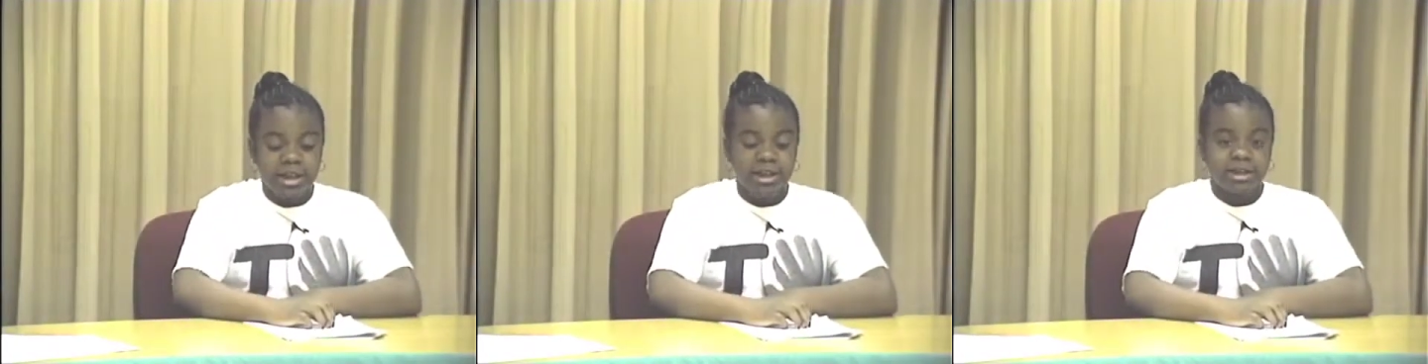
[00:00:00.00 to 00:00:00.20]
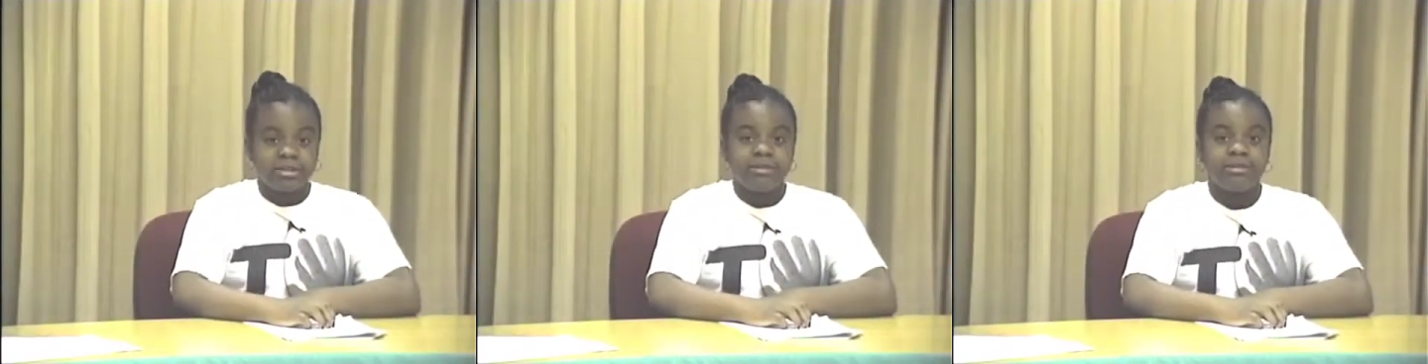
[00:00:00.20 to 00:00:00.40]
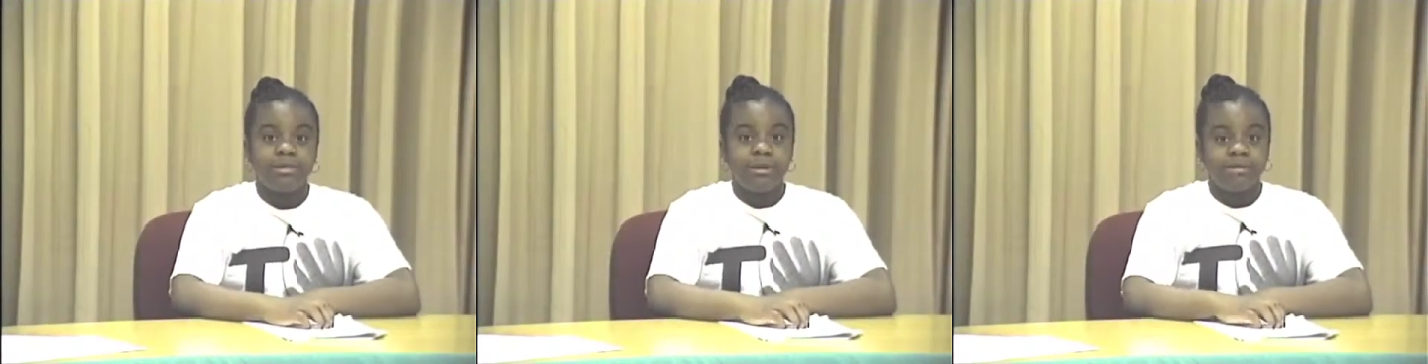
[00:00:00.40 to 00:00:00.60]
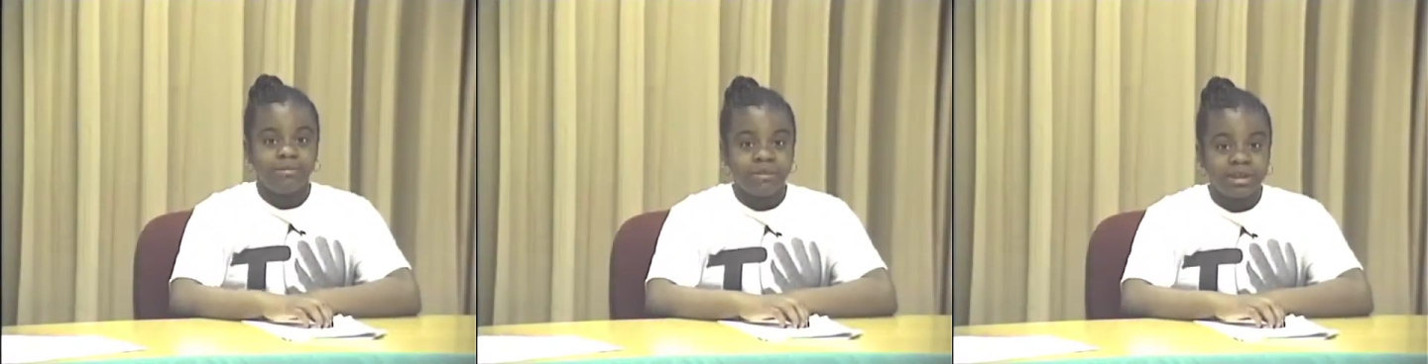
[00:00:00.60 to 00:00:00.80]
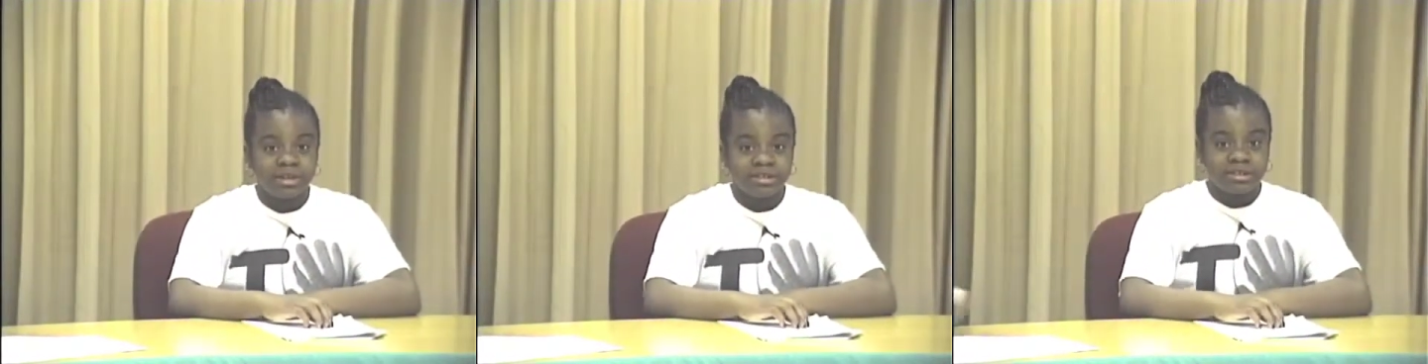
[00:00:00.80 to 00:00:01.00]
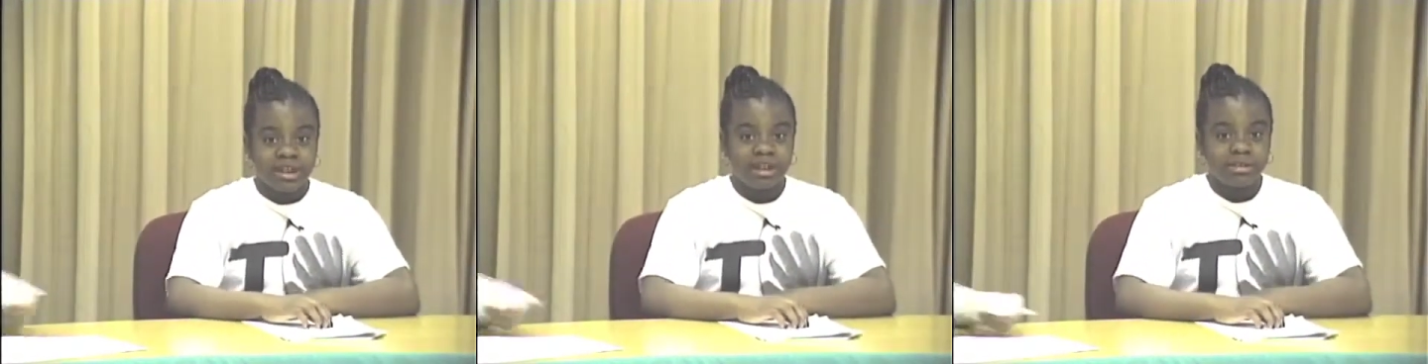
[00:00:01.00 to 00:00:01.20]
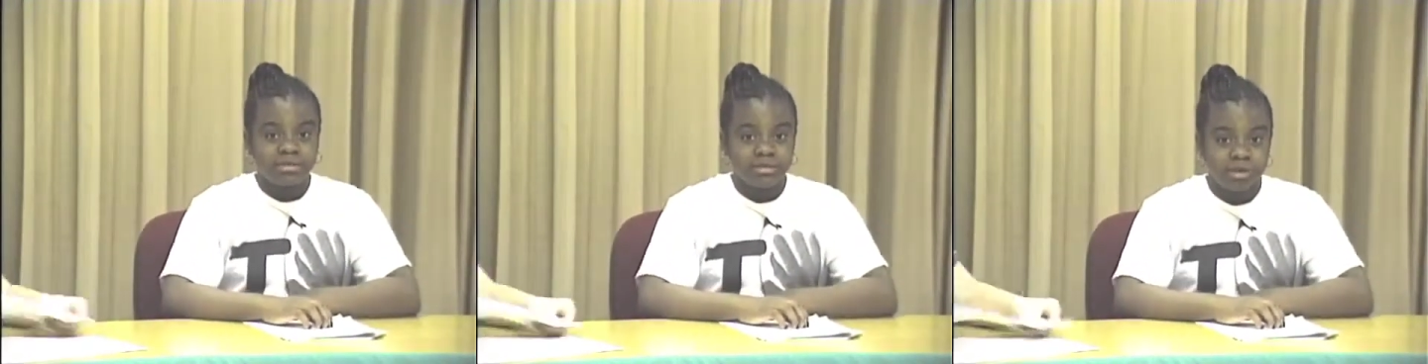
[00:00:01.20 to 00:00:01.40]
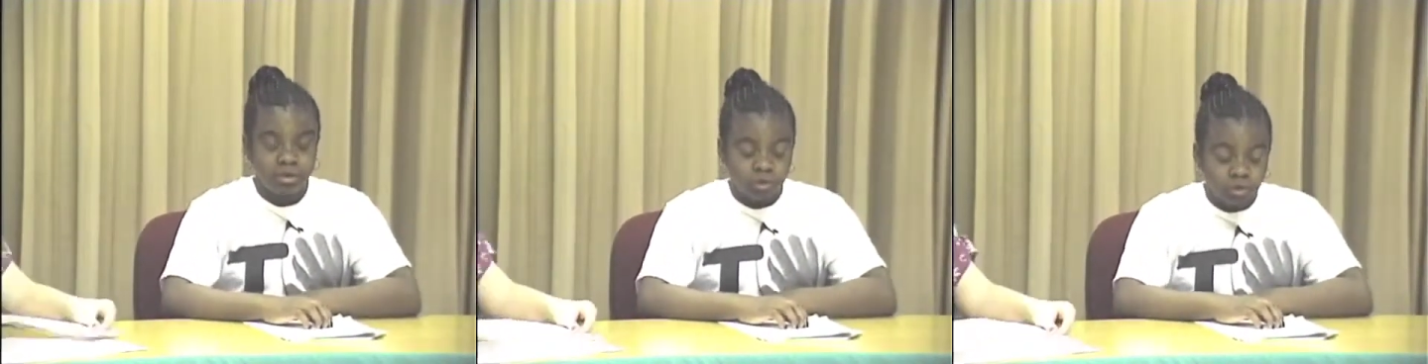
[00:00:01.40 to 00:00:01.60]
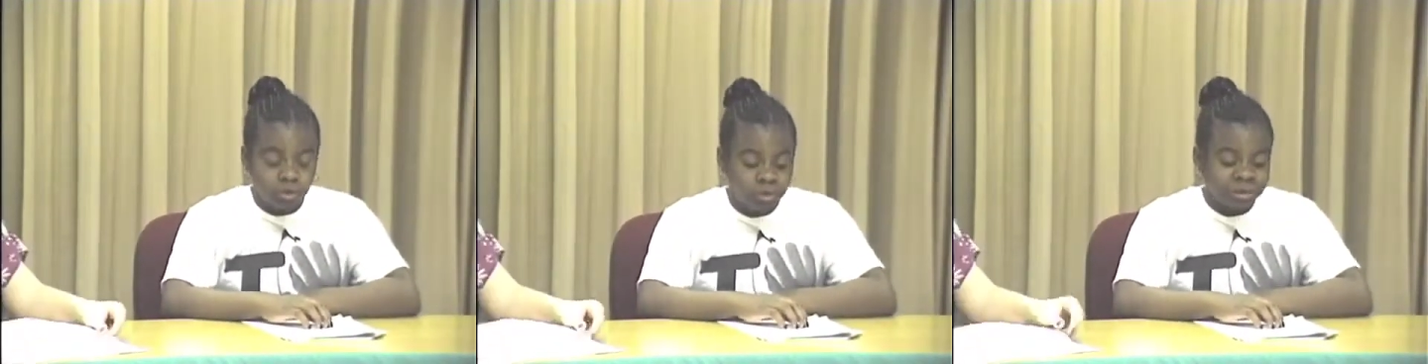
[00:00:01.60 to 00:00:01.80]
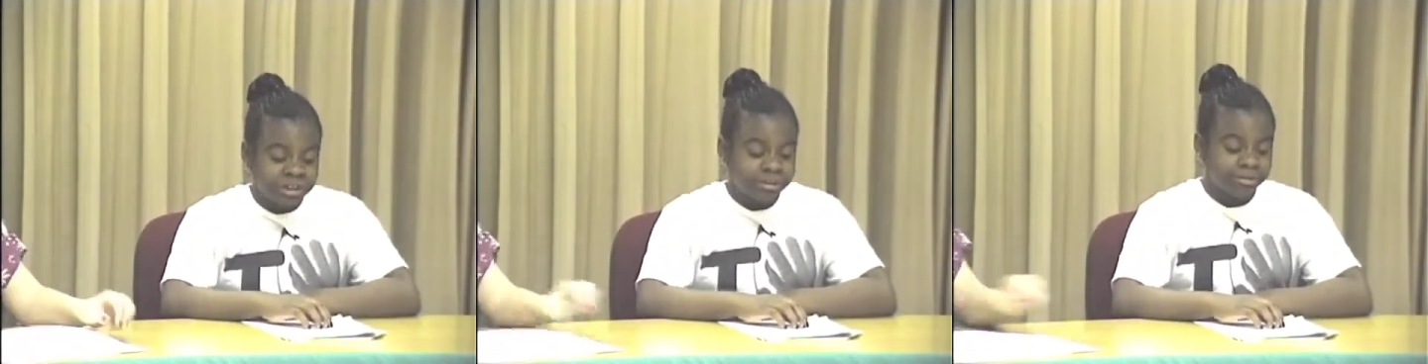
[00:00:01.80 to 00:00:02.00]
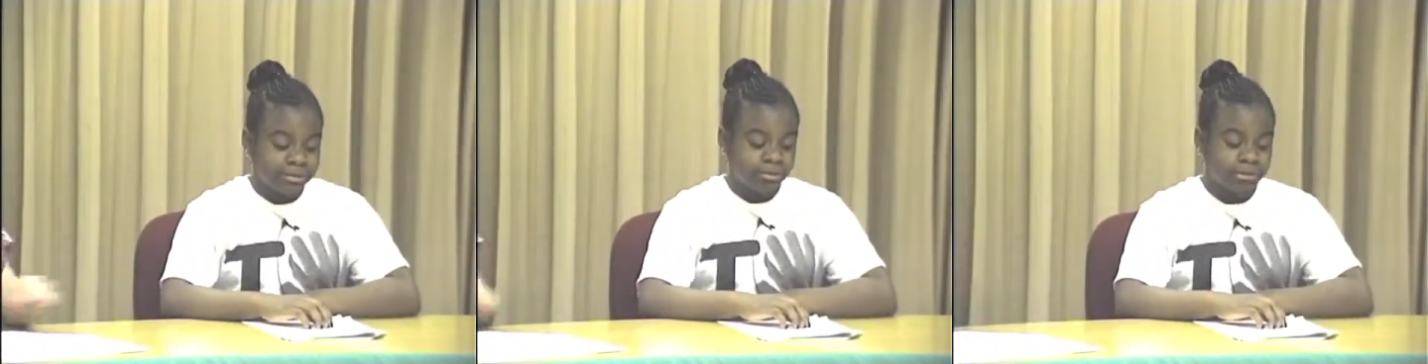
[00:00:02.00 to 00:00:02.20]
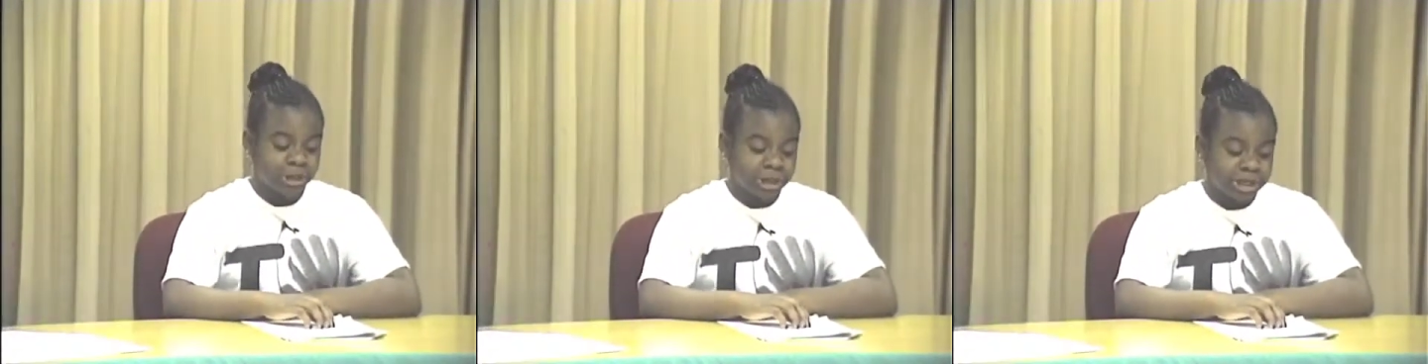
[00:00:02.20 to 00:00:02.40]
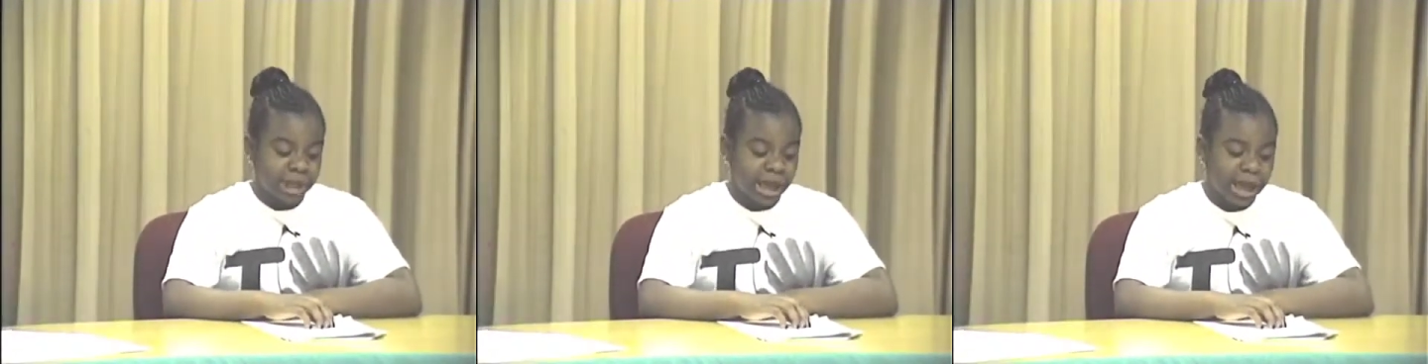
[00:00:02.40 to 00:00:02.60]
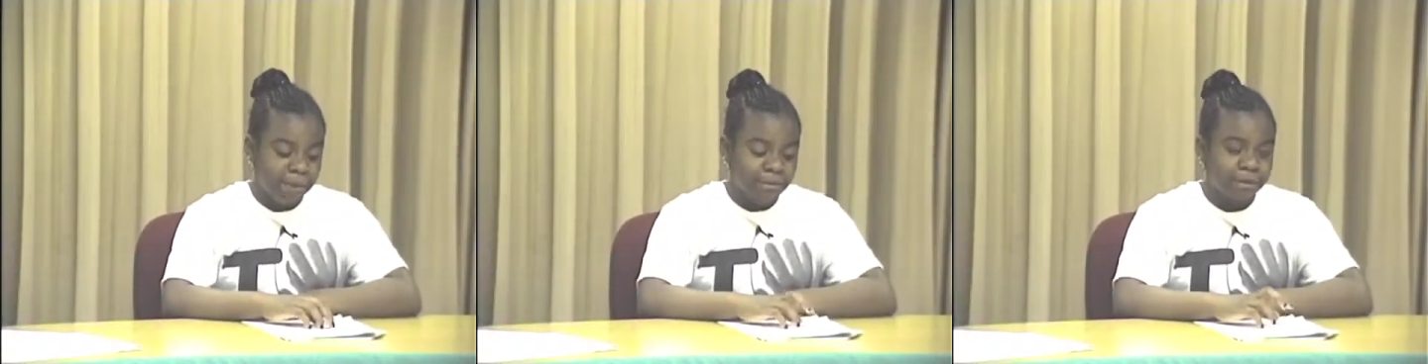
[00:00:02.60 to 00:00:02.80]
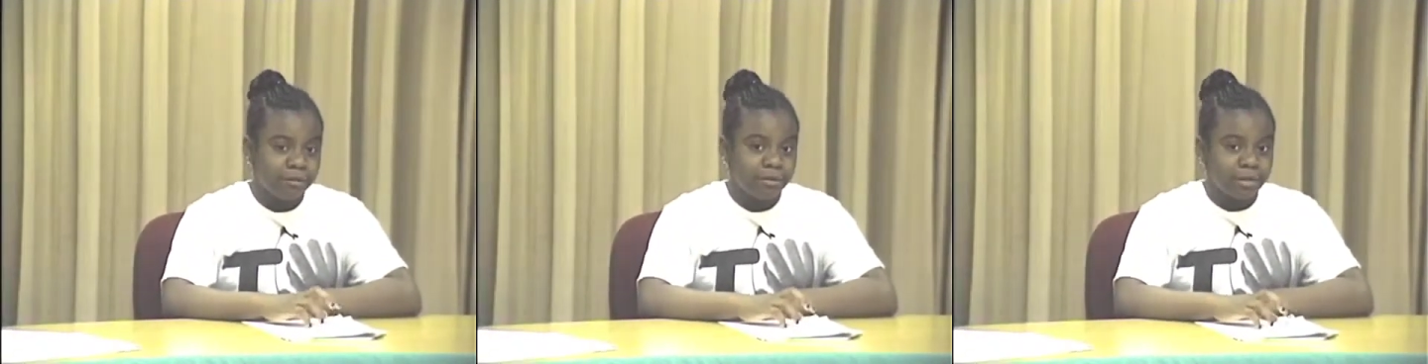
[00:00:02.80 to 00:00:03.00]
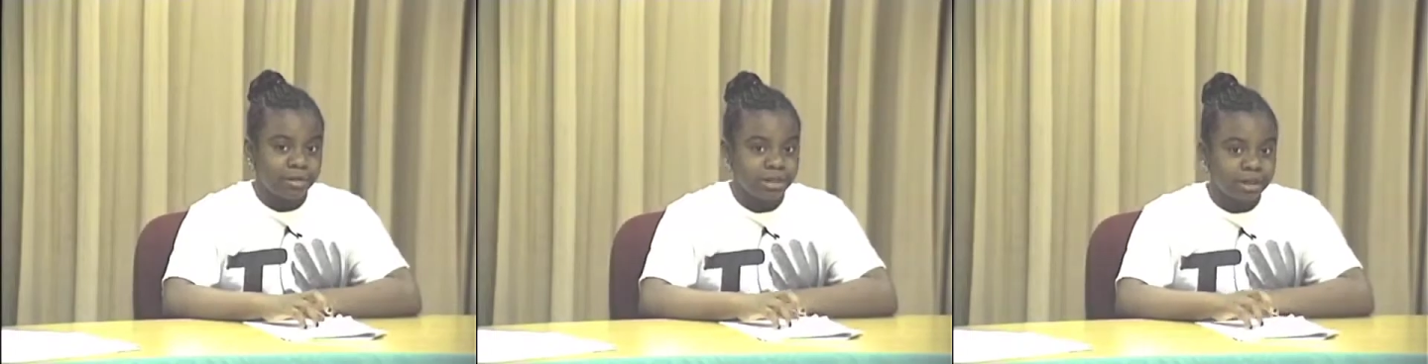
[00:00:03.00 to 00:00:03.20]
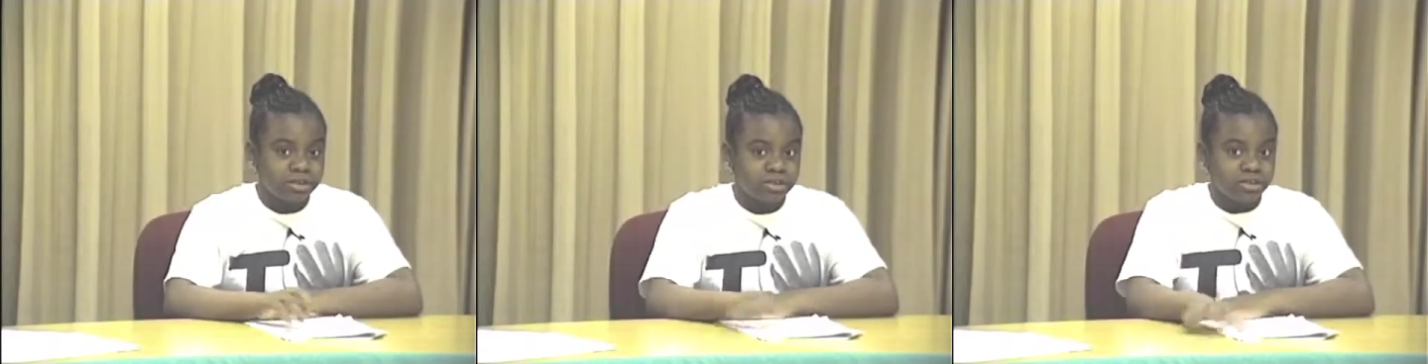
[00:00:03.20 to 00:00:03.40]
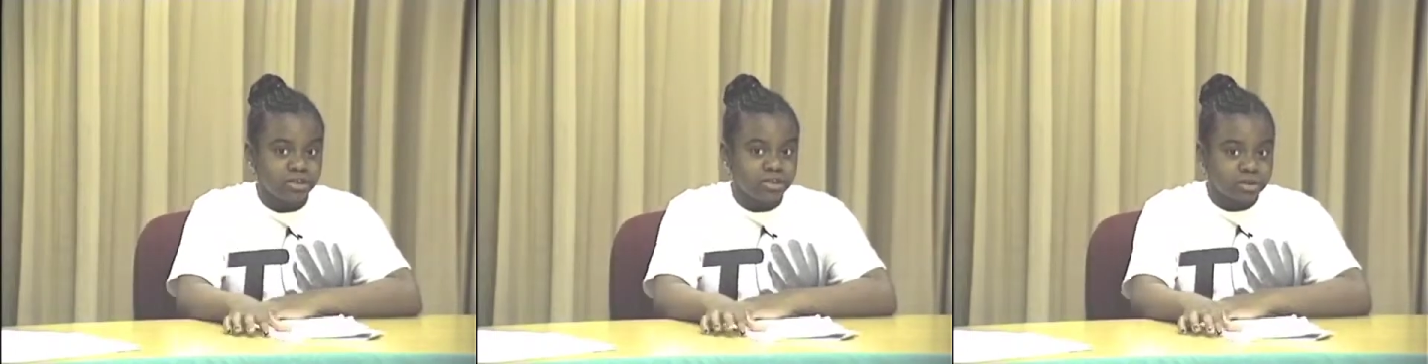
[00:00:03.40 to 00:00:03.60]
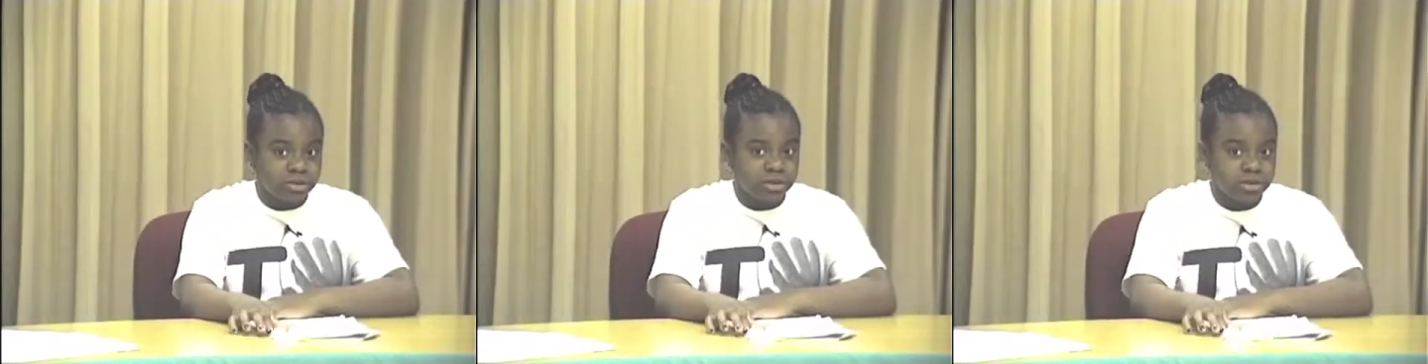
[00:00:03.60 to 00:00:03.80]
Elizabeth, please tell us whom we should be wishing a happy birthday to.